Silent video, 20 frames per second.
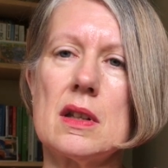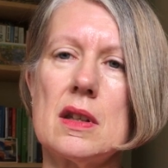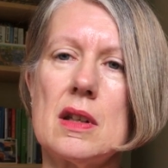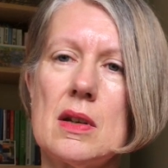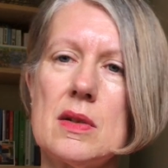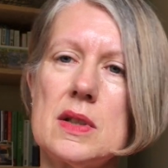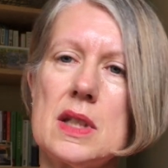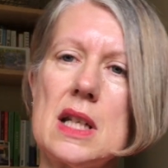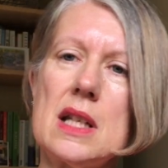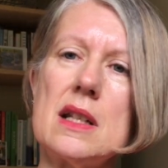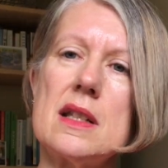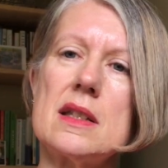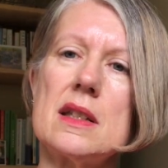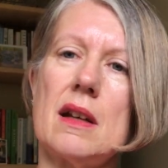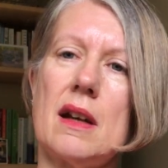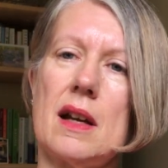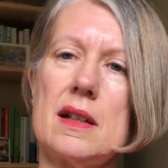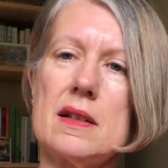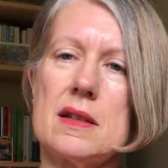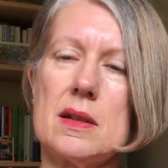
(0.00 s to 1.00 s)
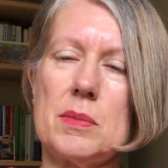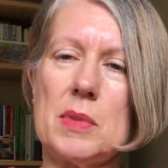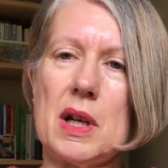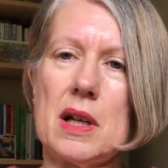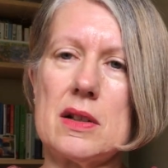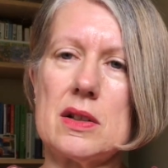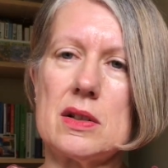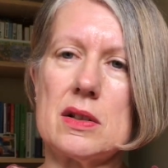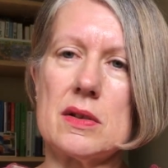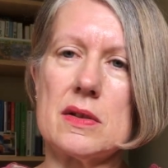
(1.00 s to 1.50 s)
those insights
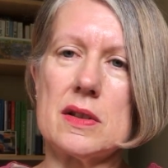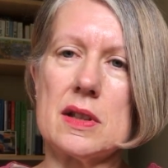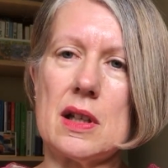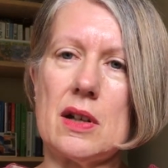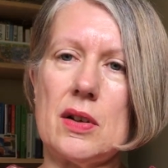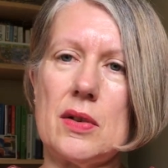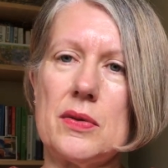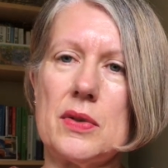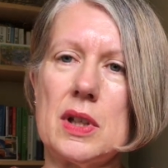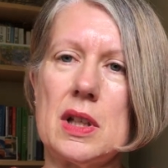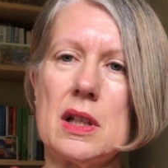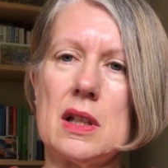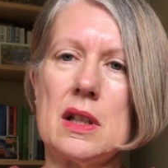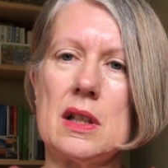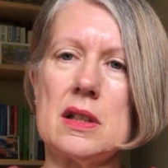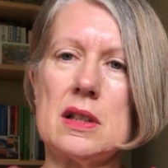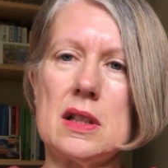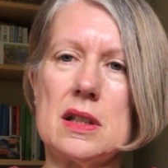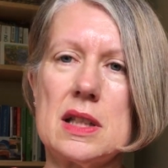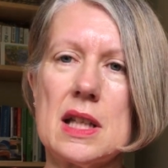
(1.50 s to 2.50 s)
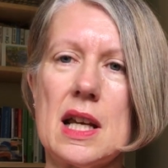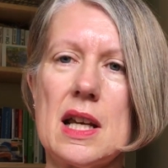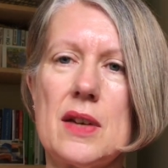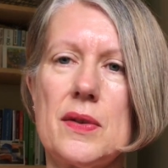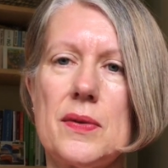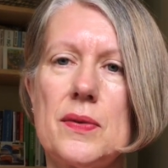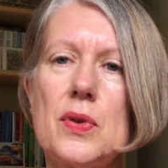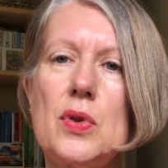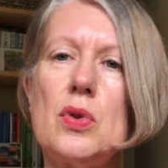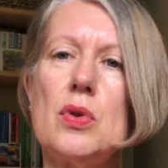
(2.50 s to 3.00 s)
about yourself to take
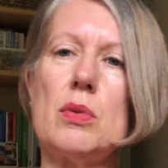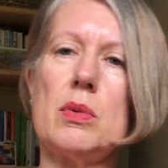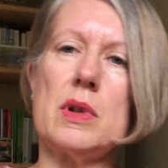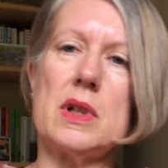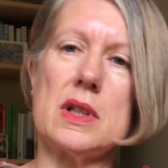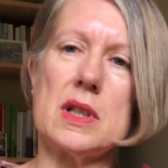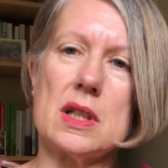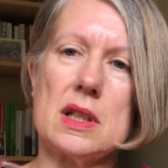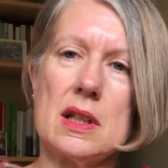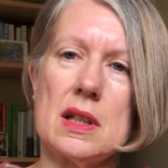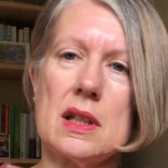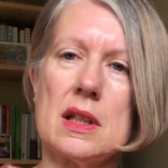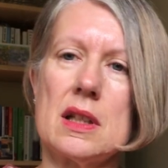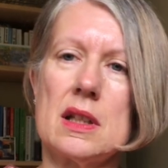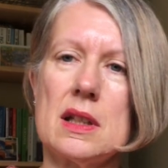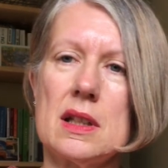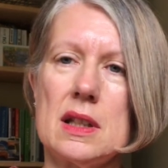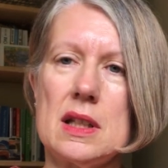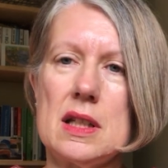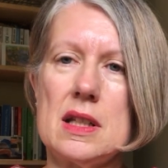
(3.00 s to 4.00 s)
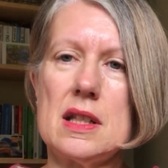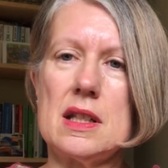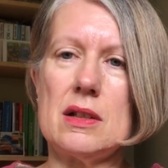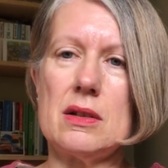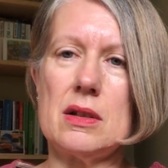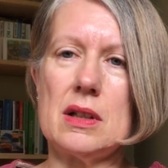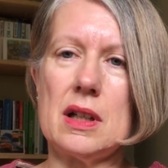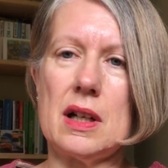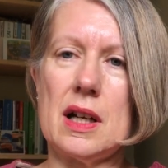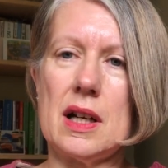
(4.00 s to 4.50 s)
forward into
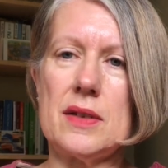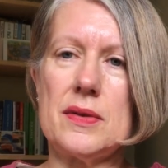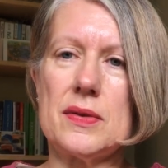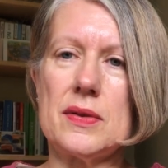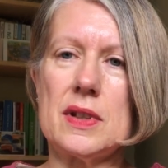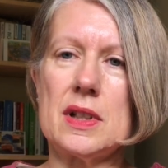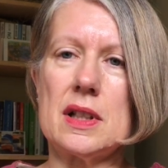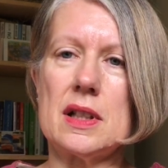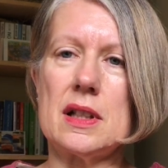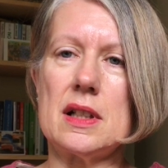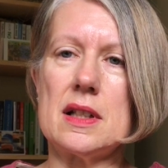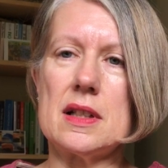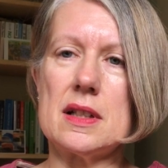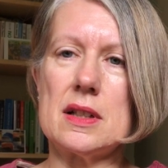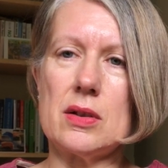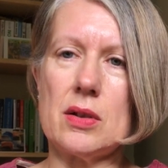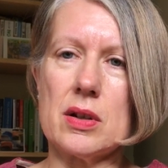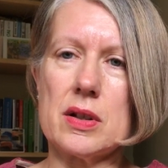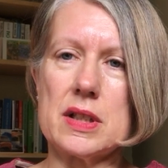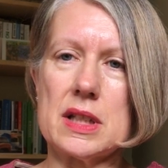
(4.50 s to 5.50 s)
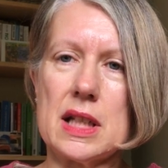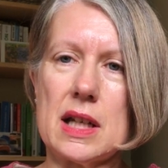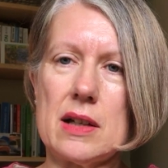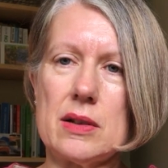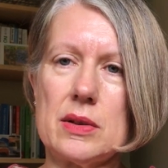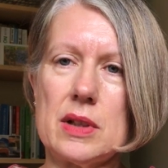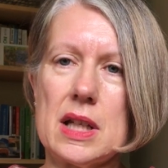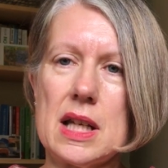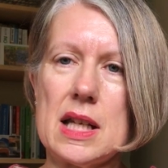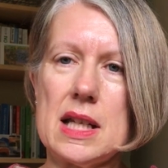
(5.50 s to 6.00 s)
your life as
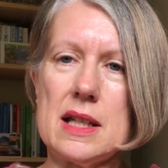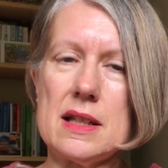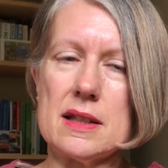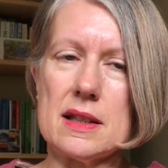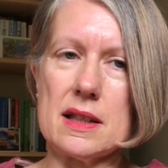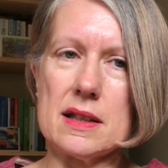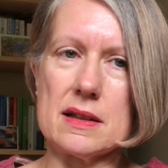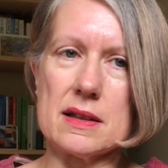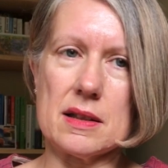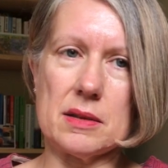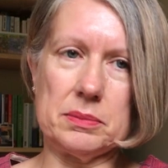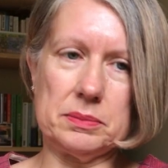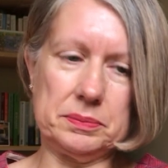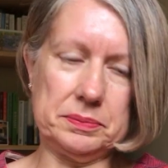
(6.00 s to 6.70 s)
lockdown eases.